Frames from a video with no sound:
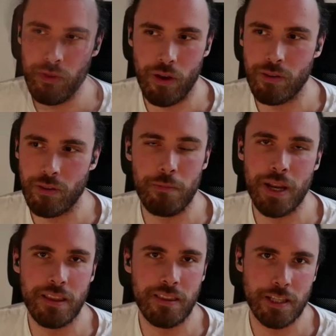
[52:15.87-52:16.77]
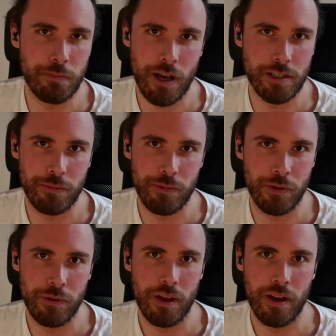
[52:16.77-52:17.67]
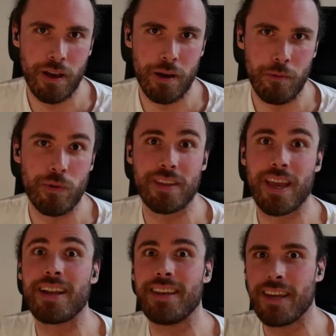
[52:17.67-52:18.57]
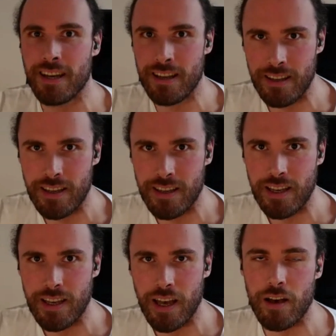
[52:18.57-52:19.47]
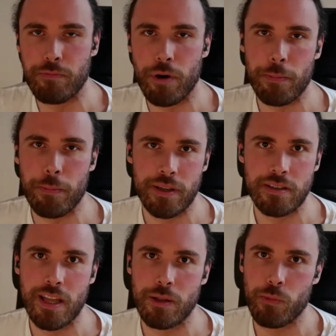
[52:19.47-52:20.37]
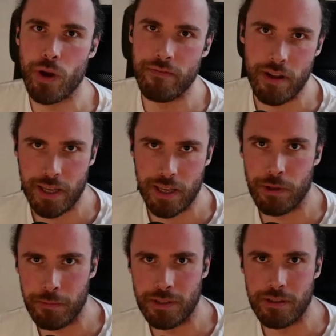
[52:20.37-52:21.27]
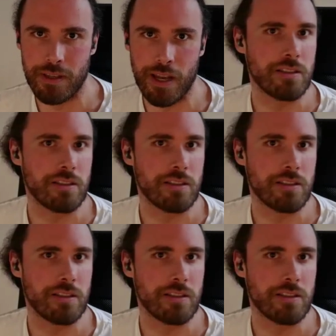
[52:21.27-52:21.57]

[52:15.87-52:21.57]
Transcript: There are many things possible with the idea of properties that we have not implemented yet.